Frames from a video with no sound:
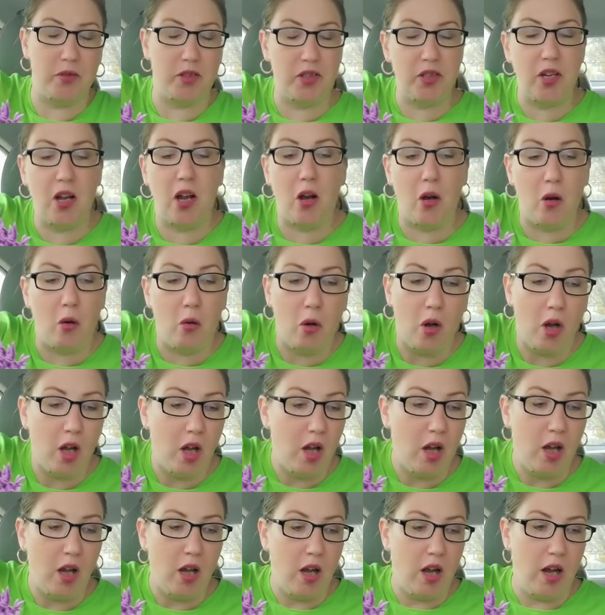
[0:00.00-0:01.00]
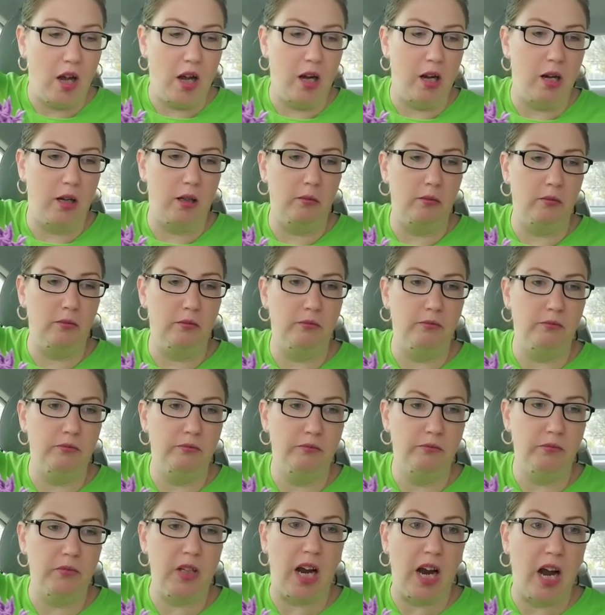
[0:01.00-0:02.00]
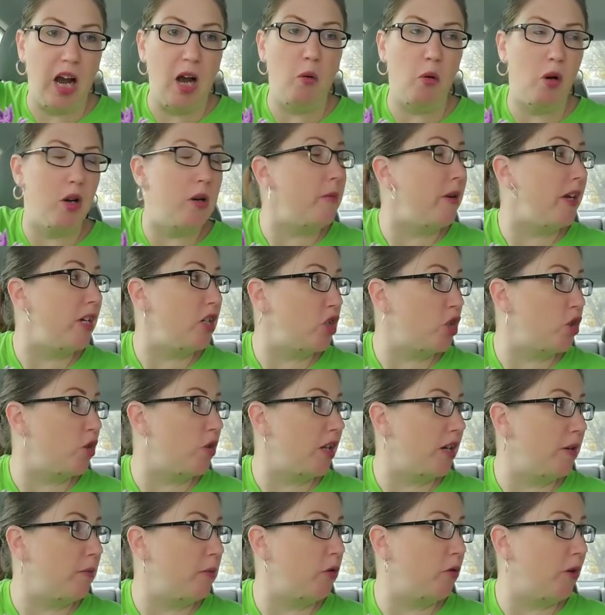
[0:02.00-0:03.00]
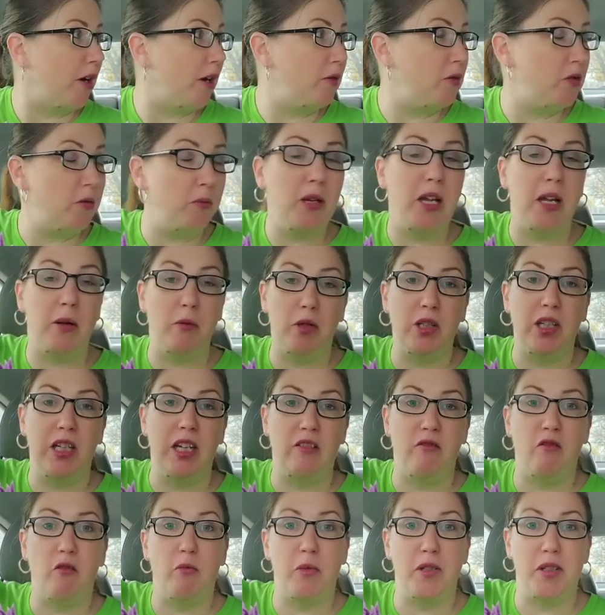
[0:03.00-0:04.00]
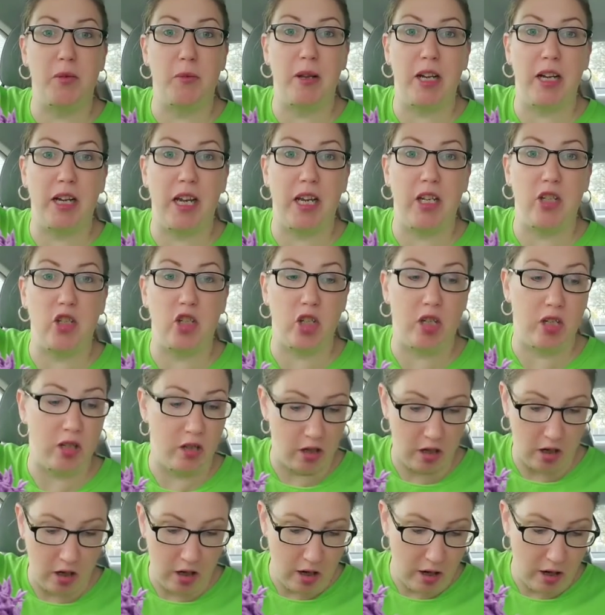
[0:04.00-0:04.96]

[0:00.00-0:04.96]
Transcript: So yeah, I want to make sure that I'm around to be able to give him his medication.